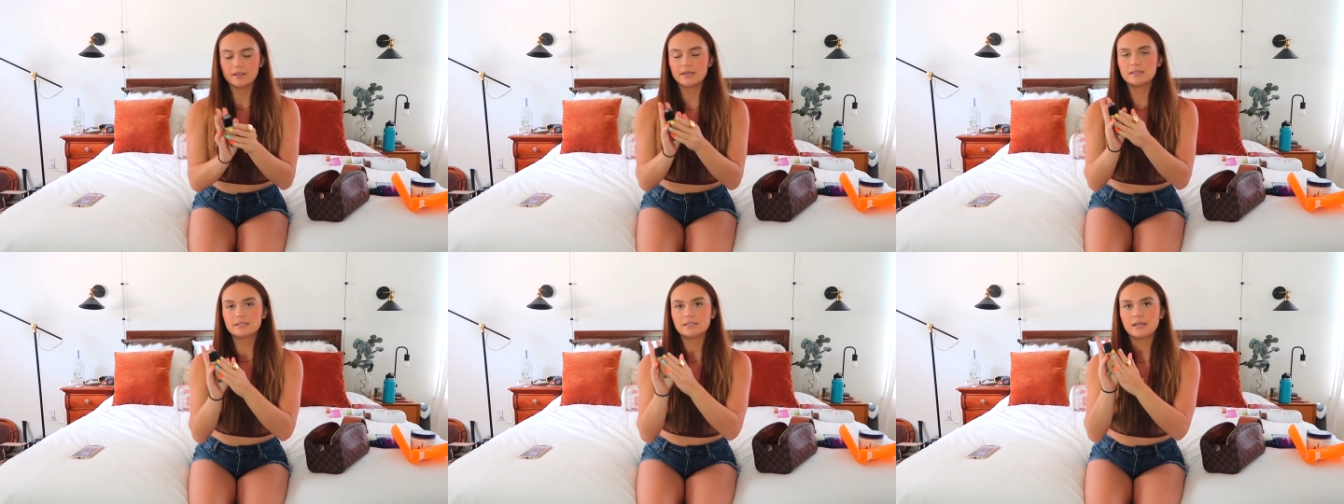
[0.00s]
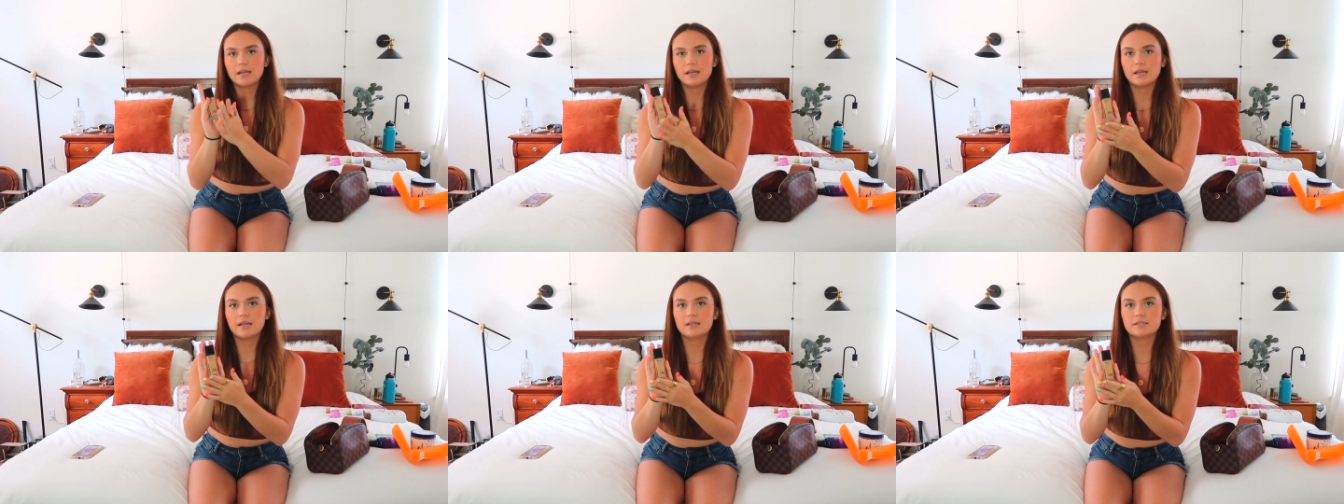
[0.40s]
This
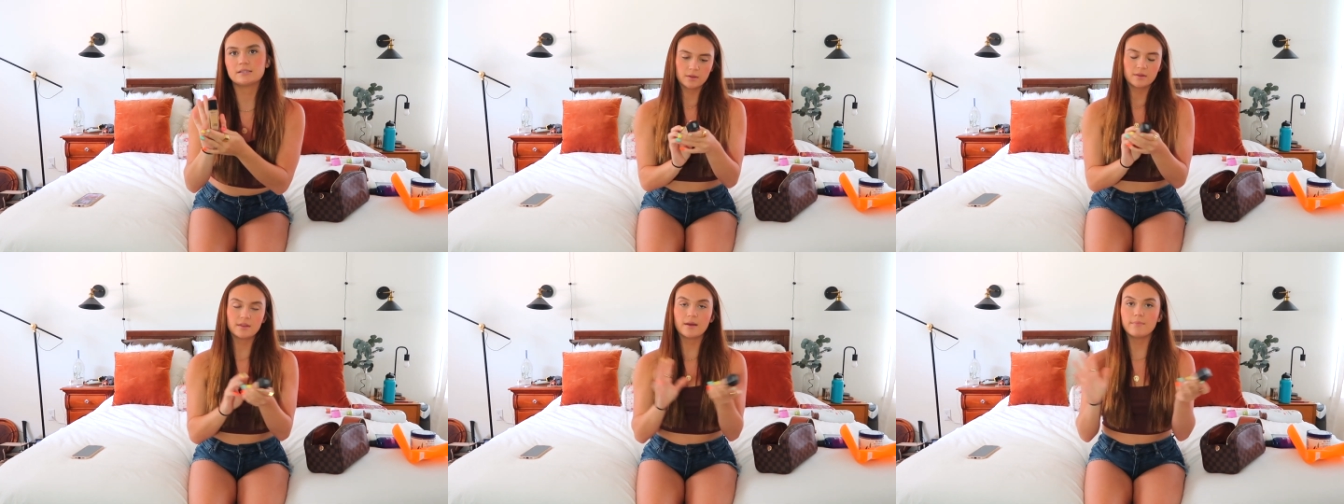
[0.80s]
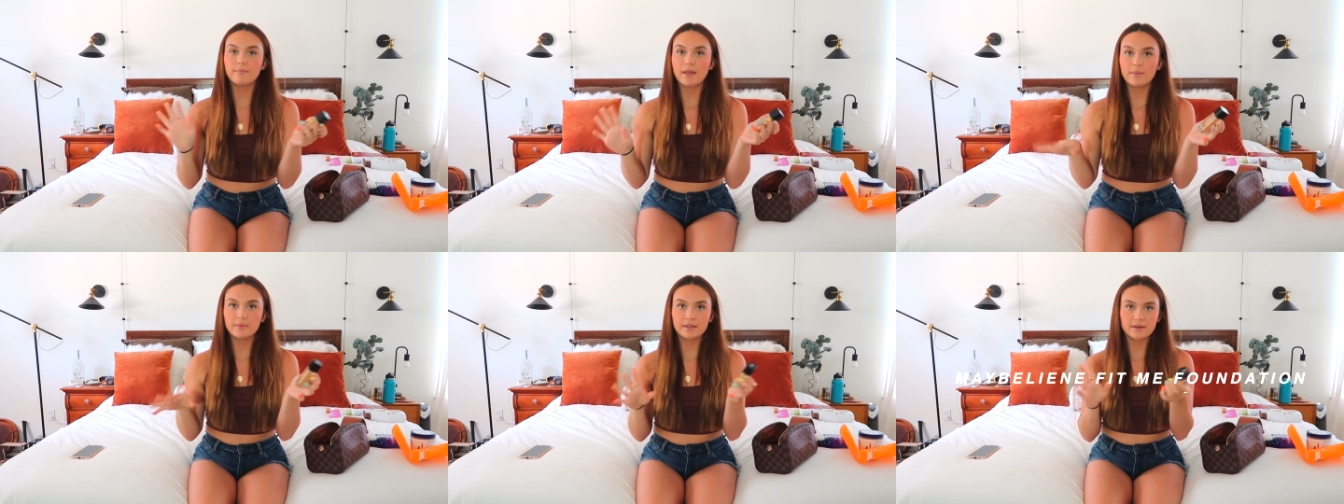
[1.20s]
is the
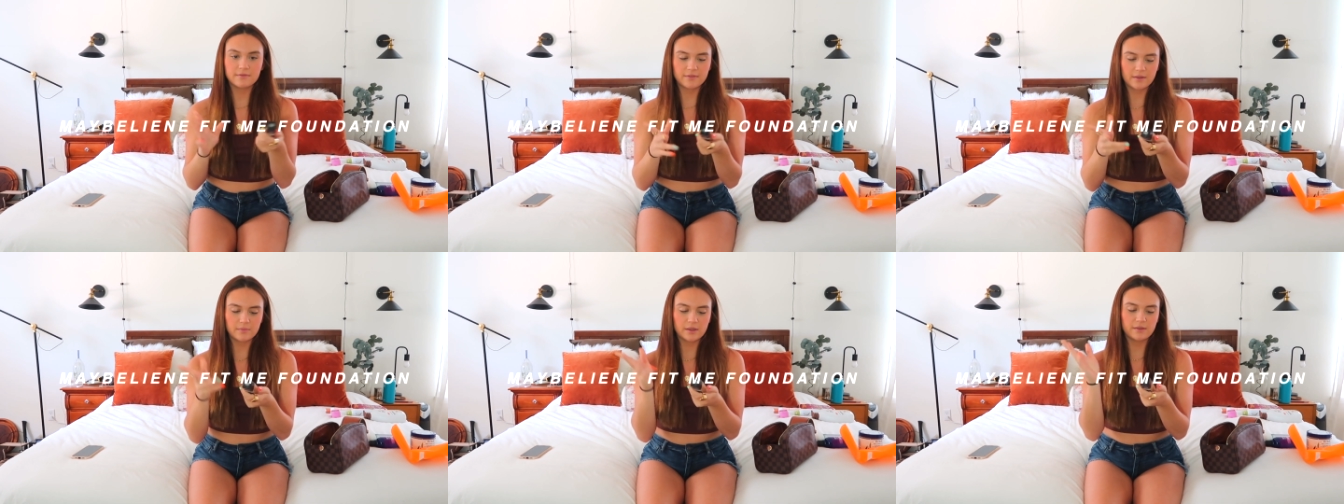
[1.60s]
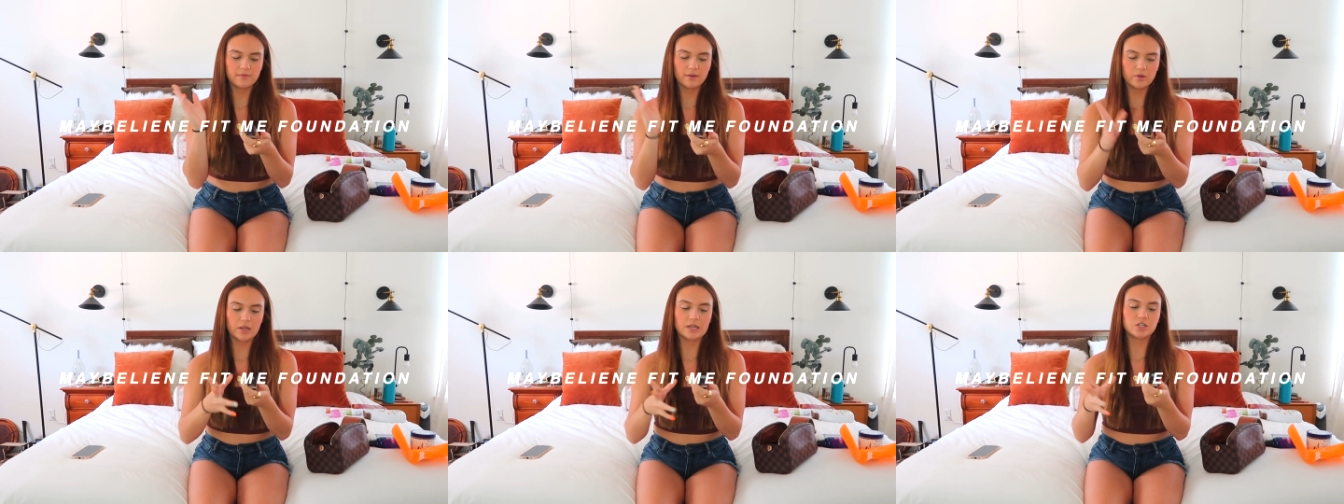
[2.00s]
Maybelline Fit Me
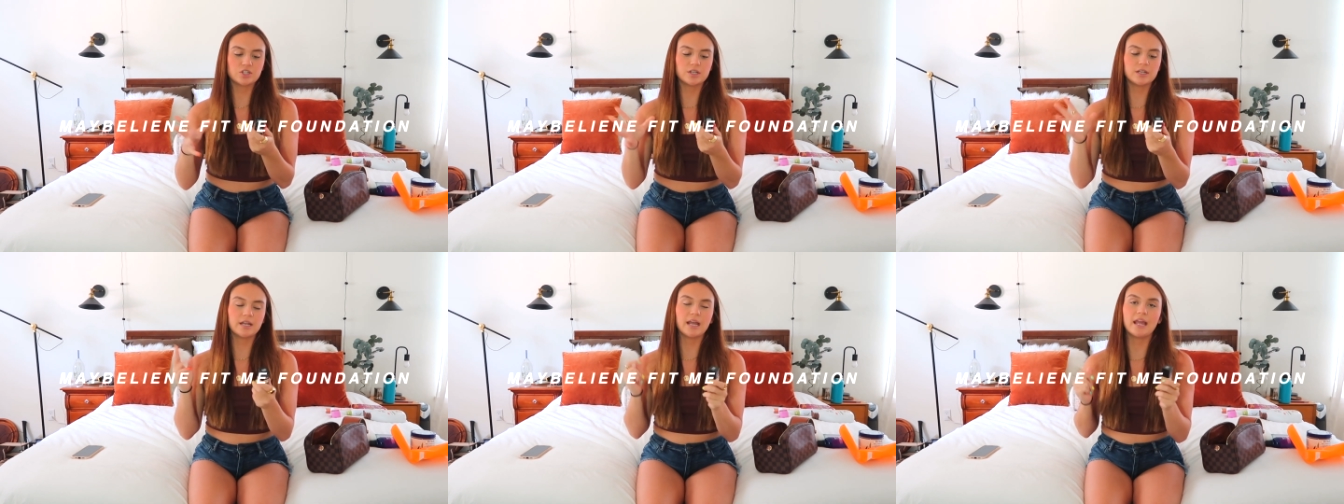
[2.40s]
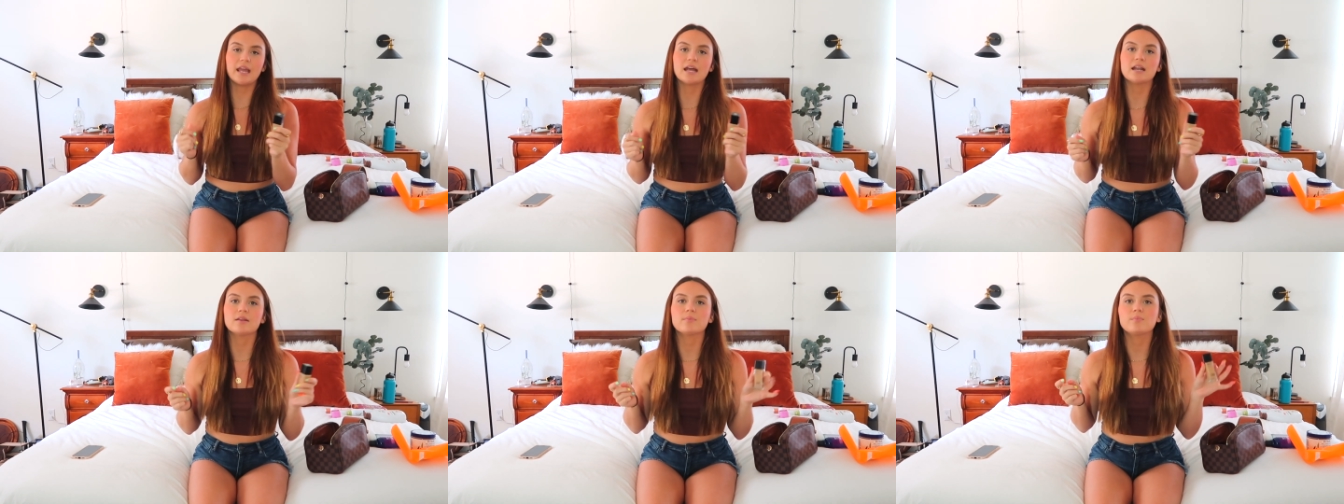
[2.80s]
Foundation
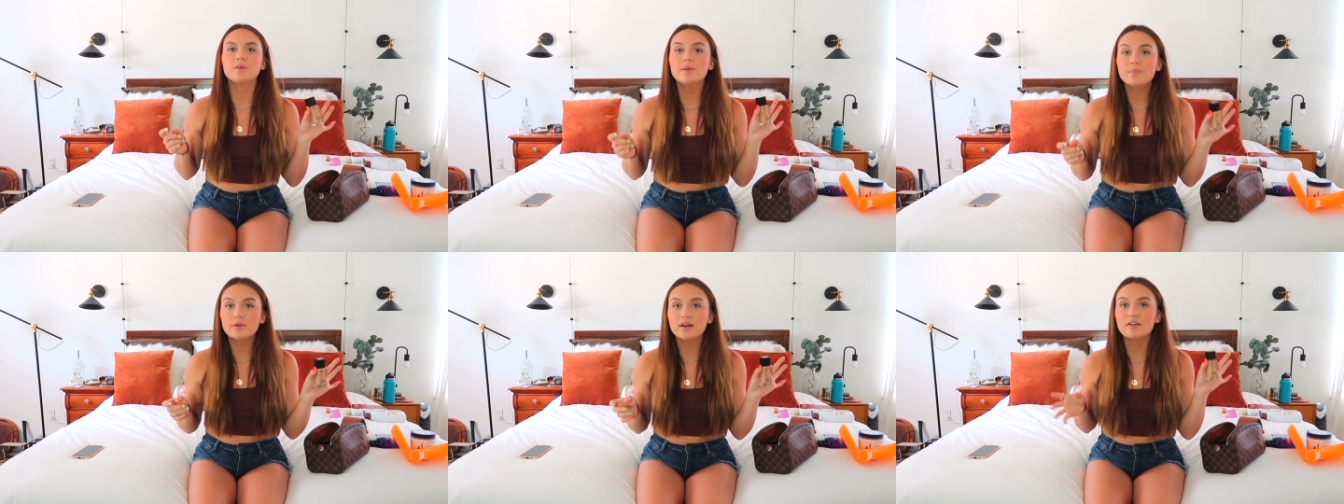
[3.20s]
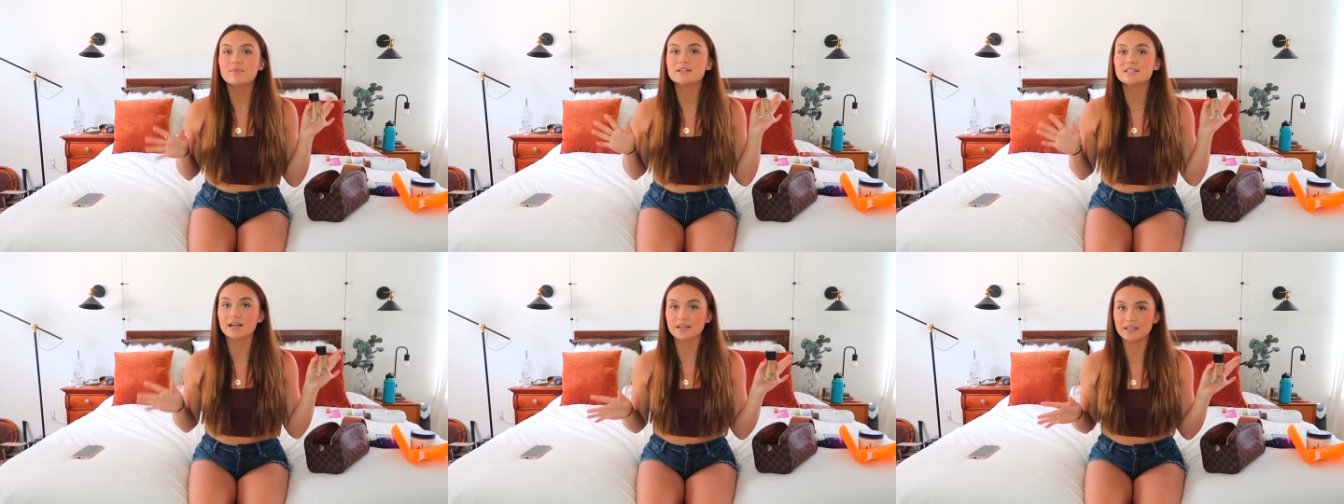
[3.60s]
and people have
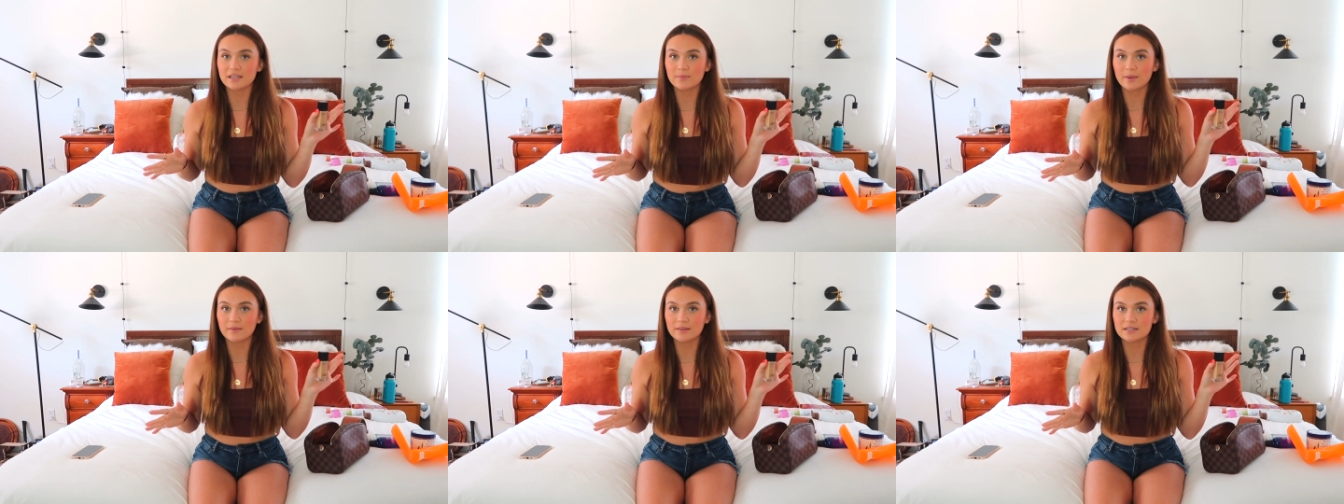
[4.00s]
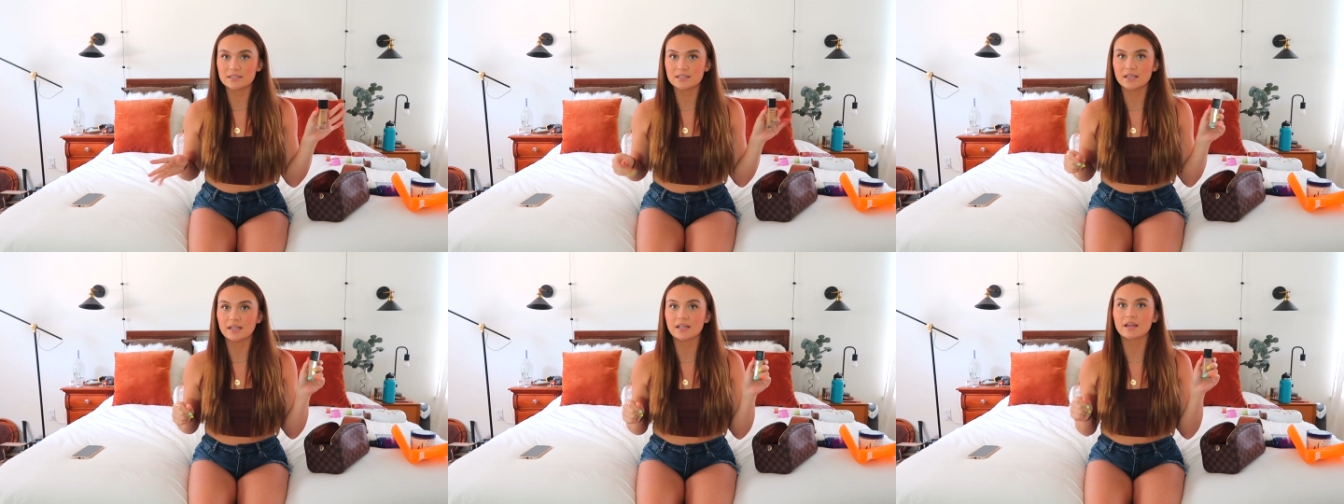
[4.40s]
been talking about this
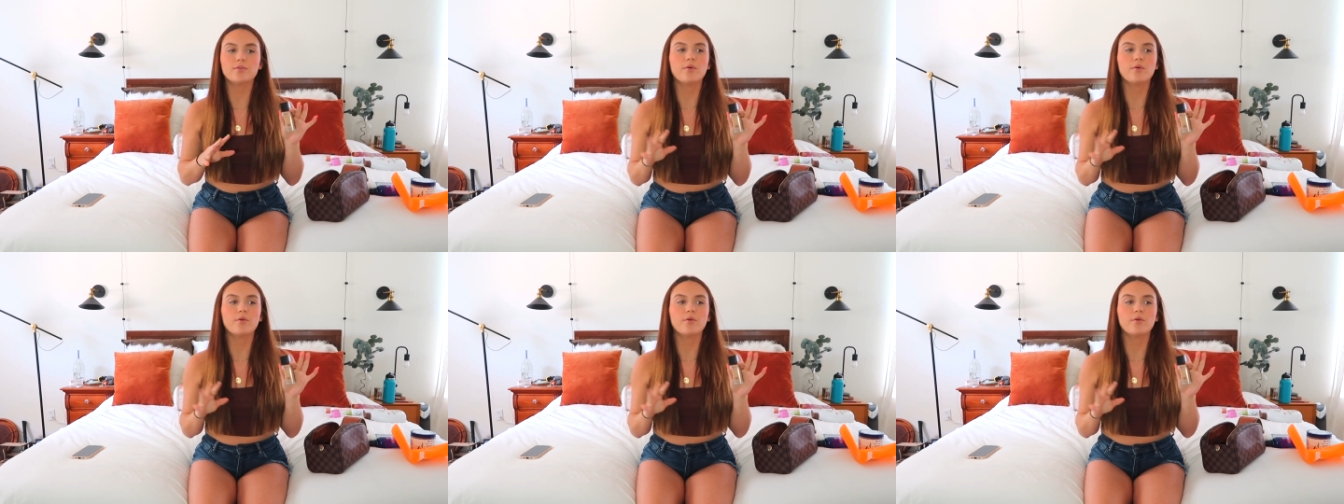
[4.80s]
thing